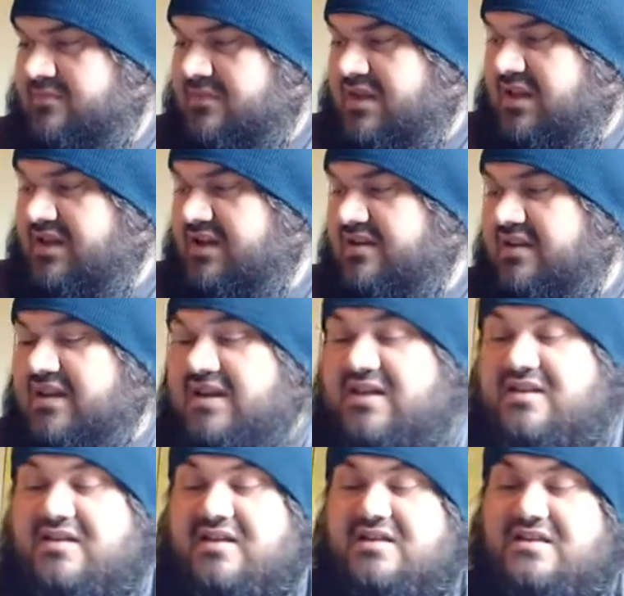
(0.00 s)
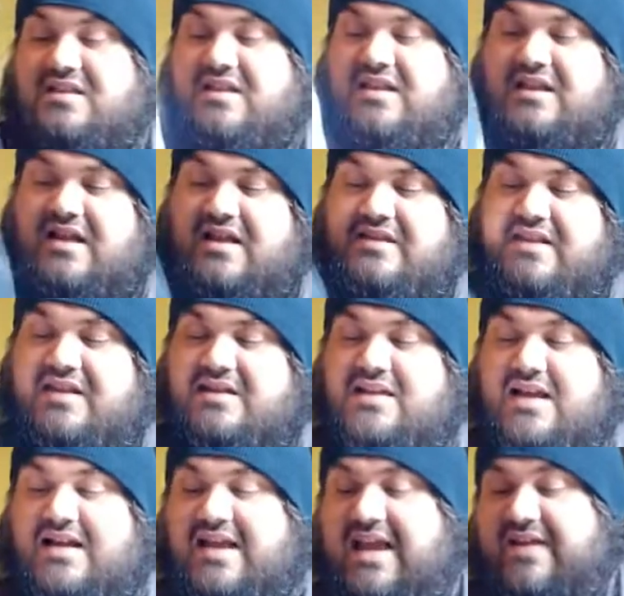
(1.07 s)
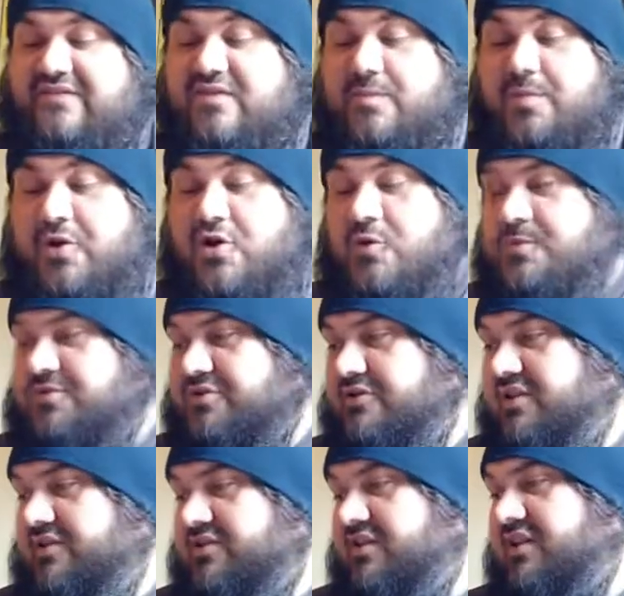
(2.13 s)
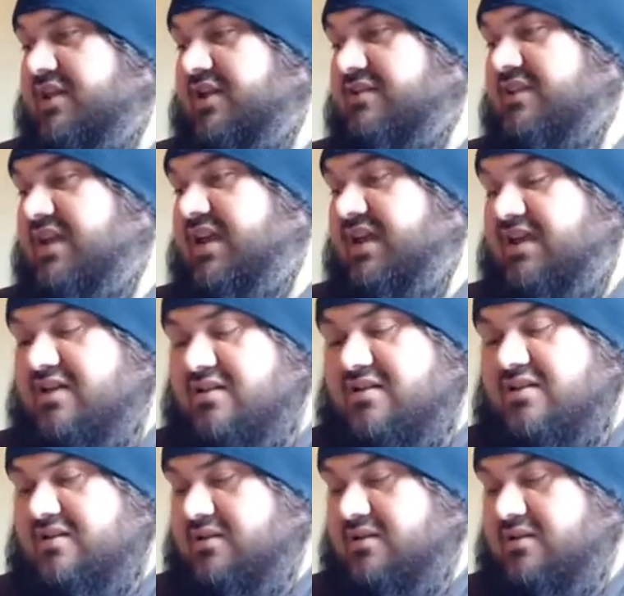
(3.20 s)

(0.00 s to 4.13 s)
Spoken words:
Like, and I didn't like have the poops or nothing like that.